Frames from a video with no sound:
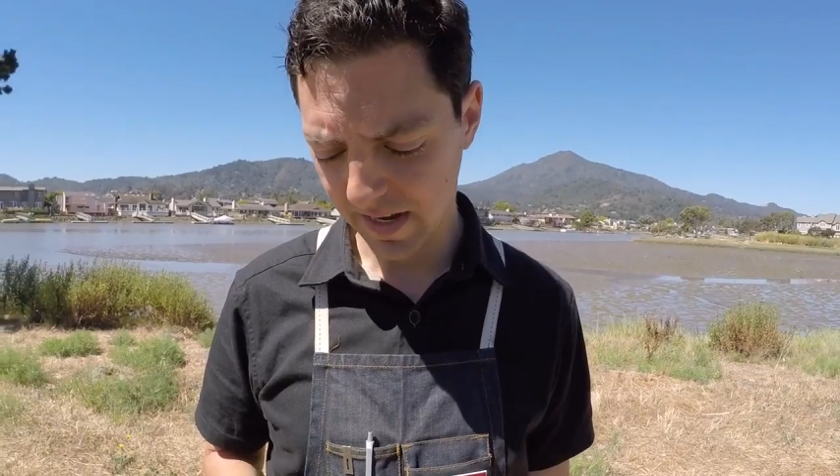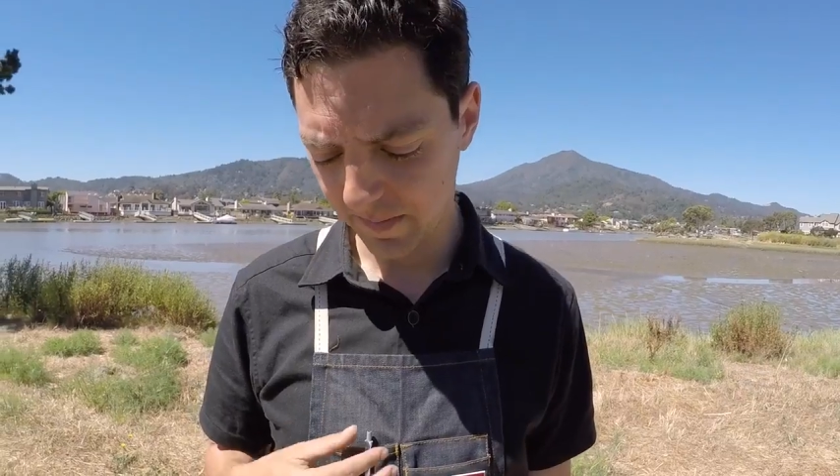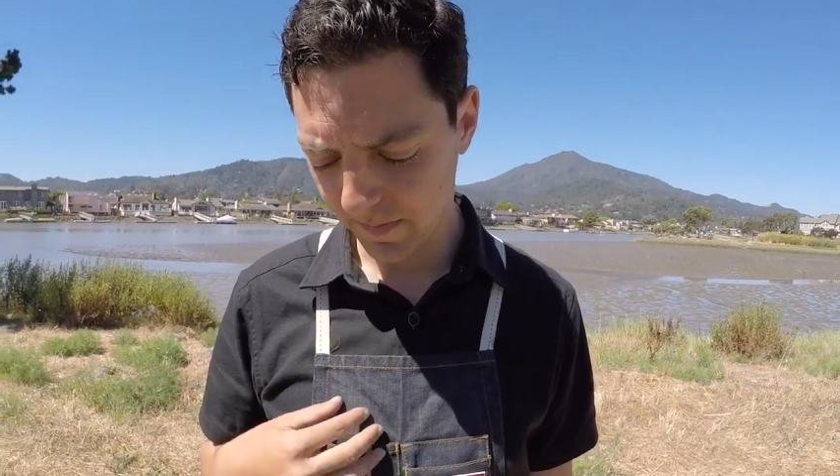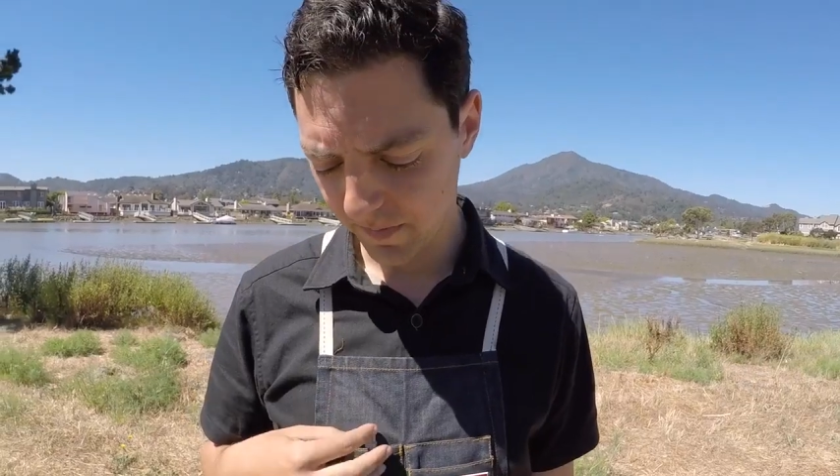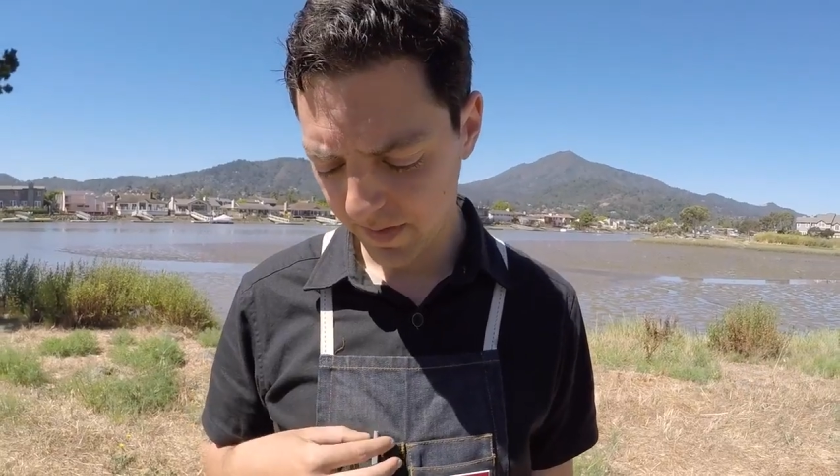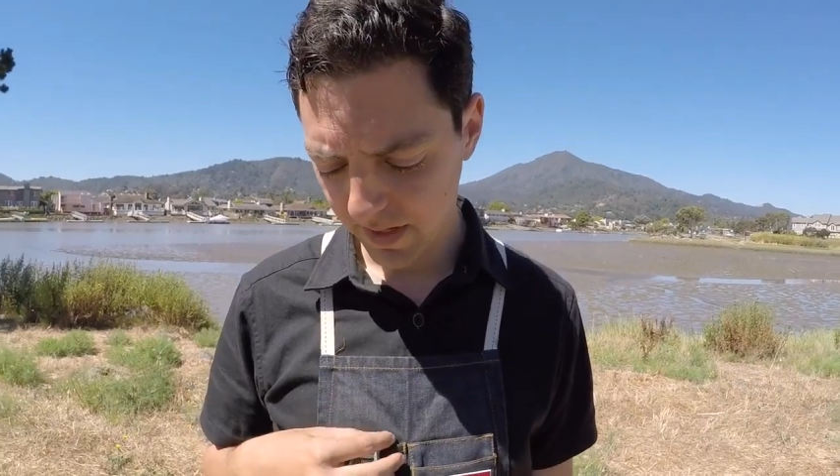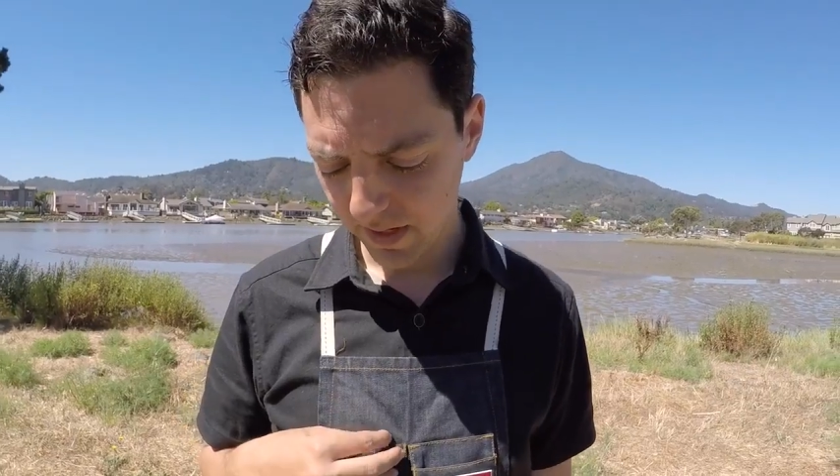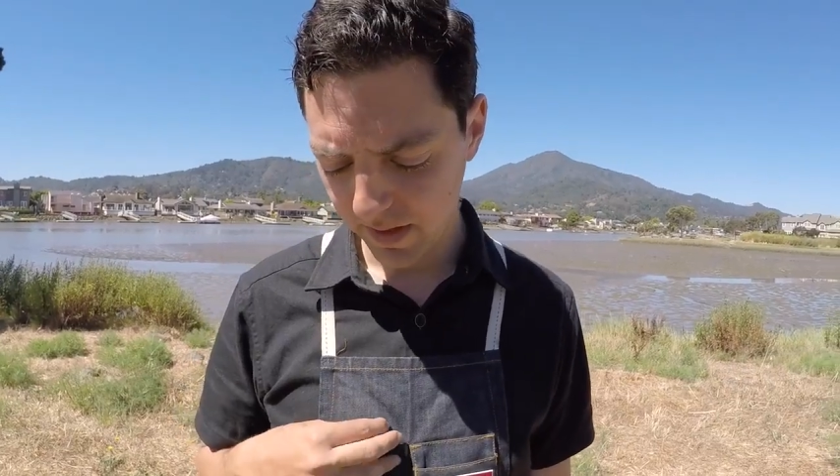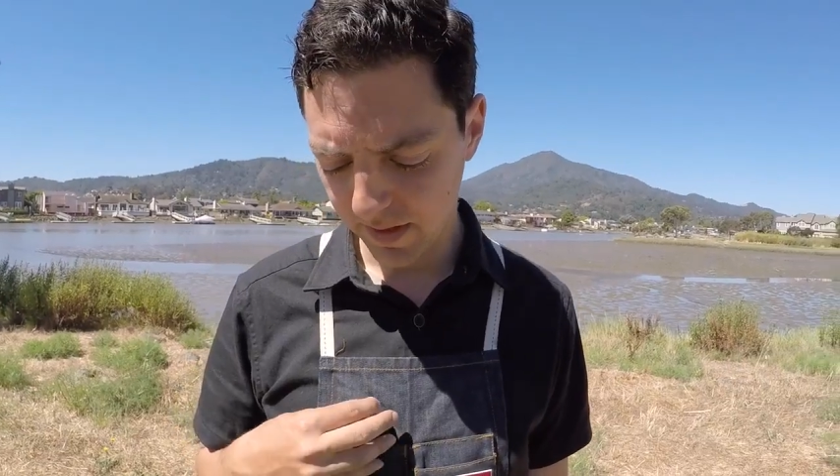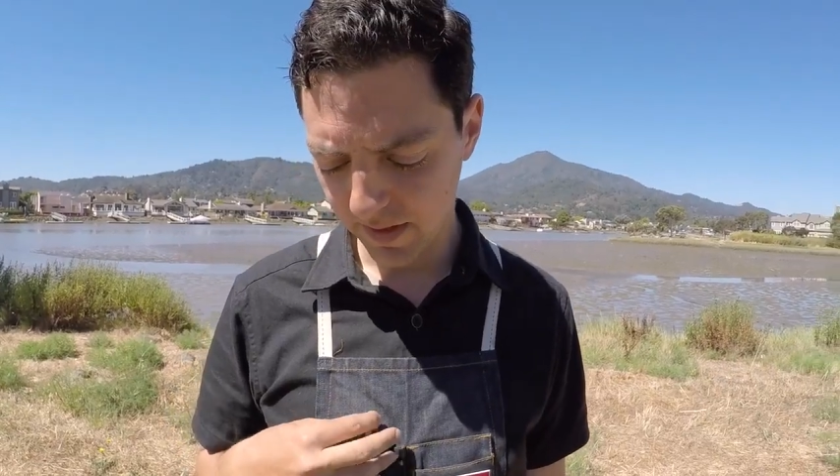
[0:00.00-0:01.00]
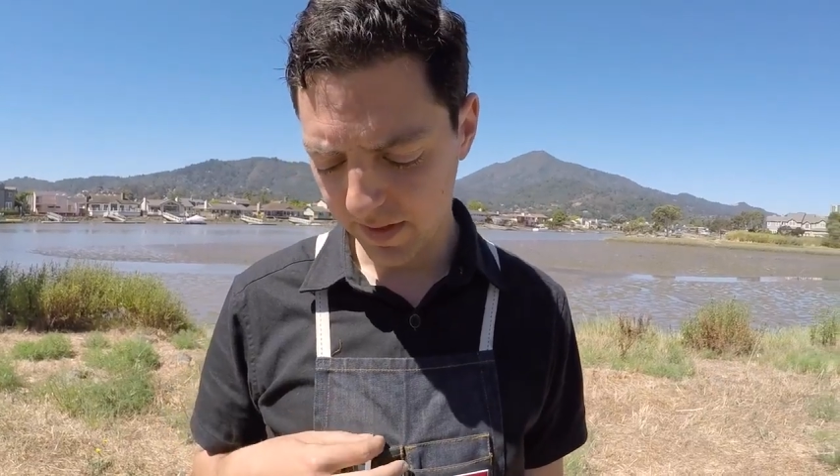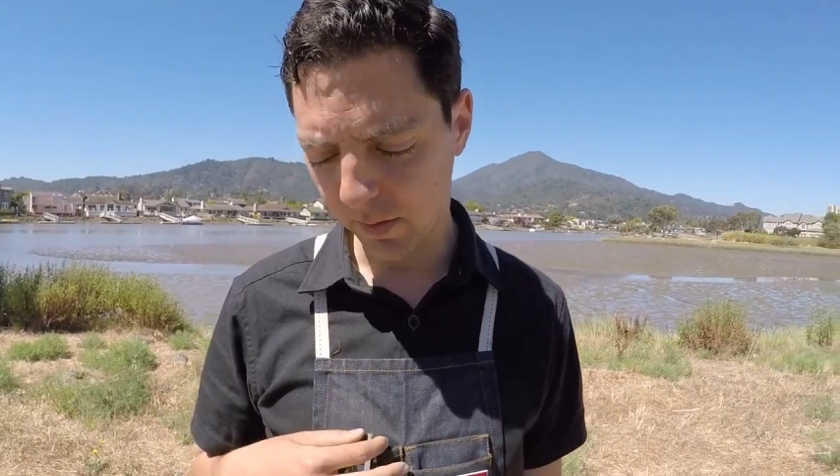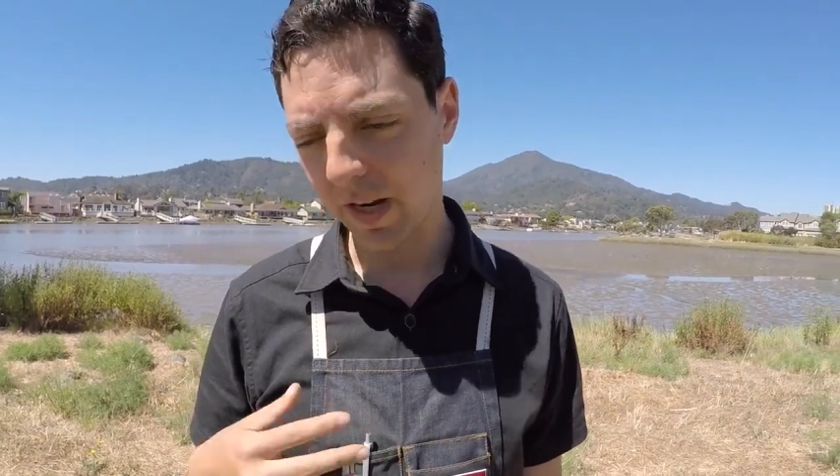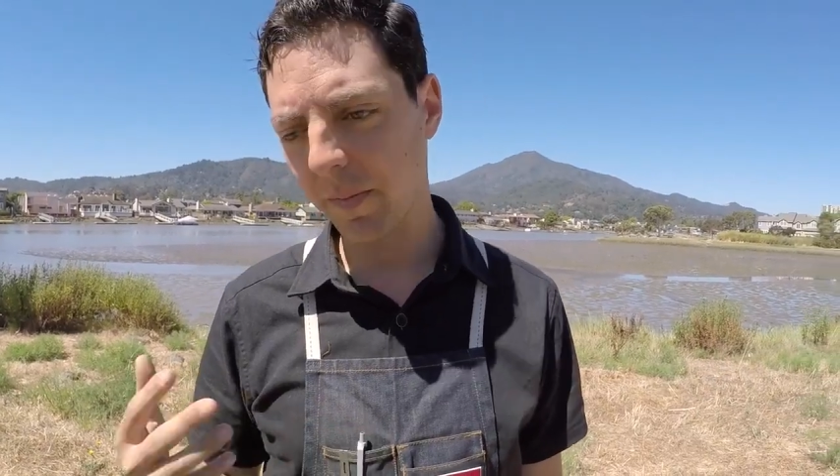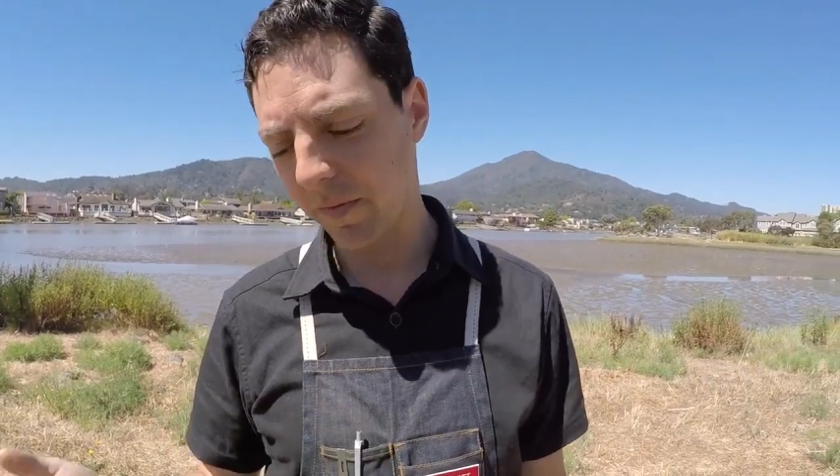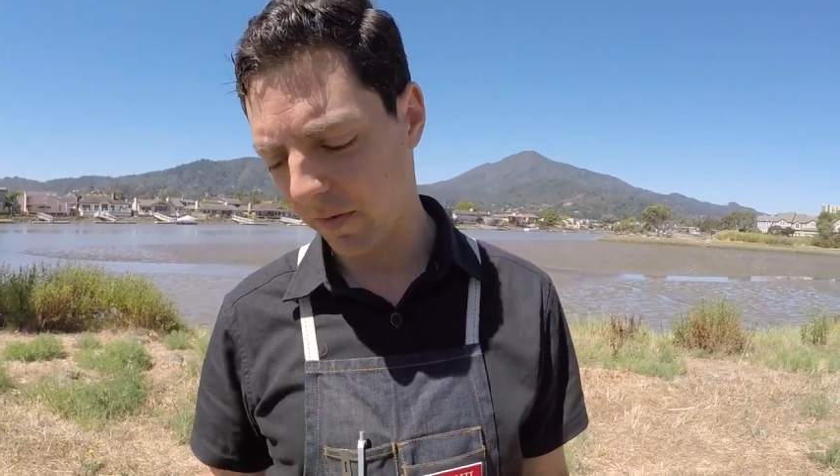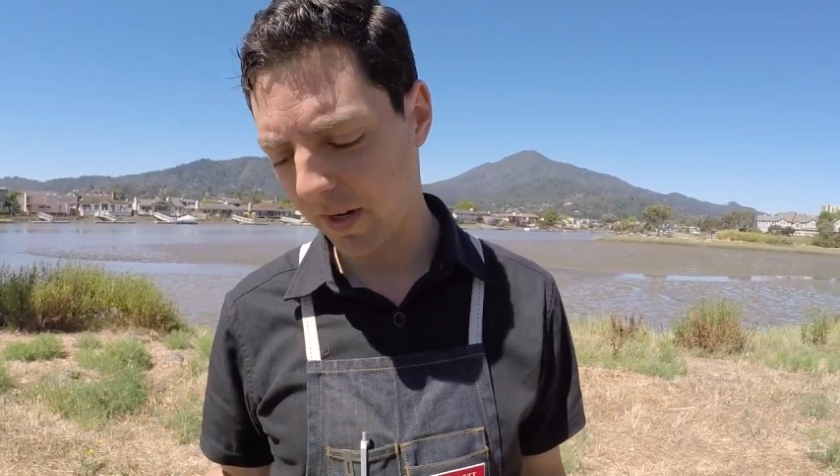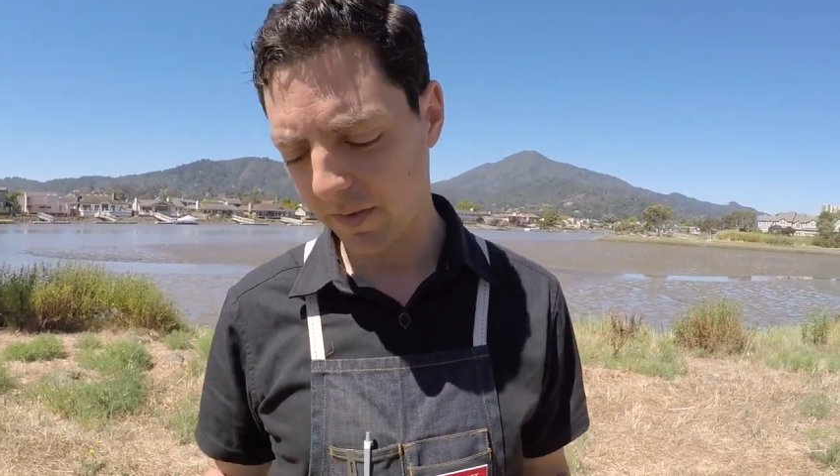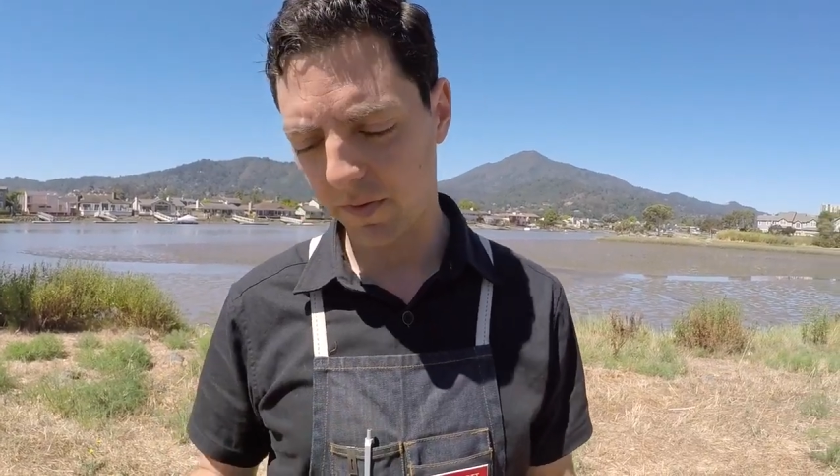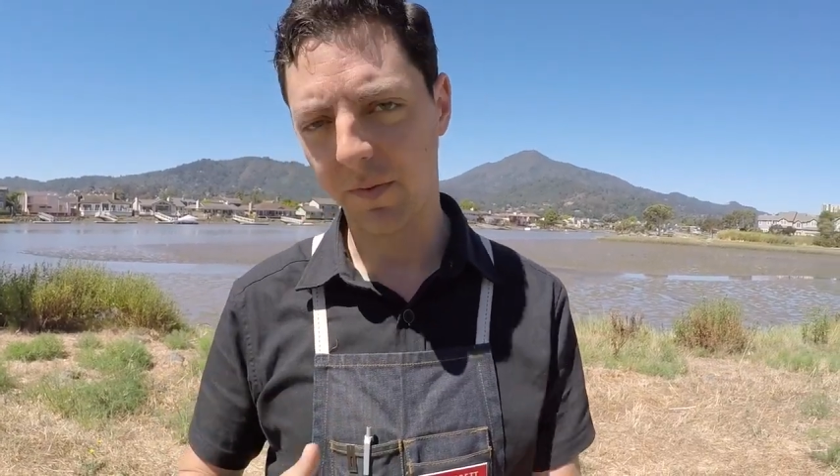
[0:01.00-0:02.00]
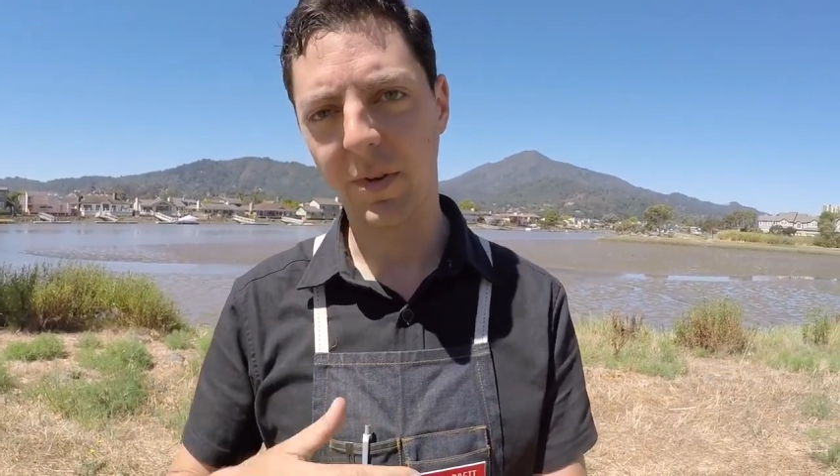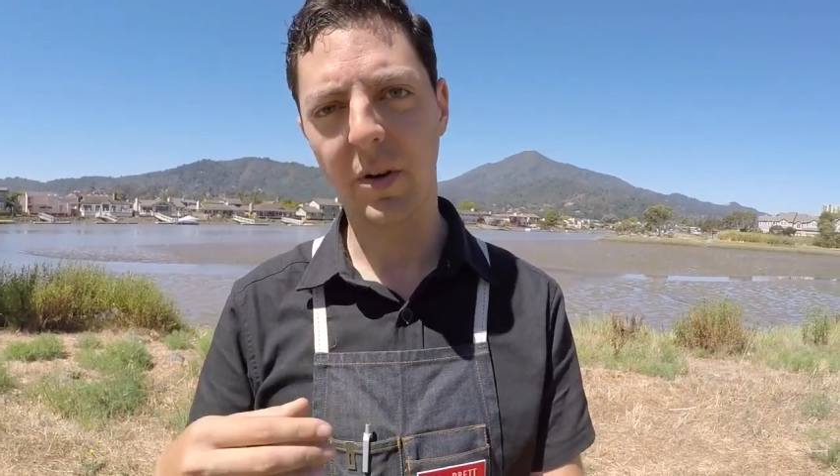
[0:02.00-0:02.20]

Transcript: um they'll come in for us for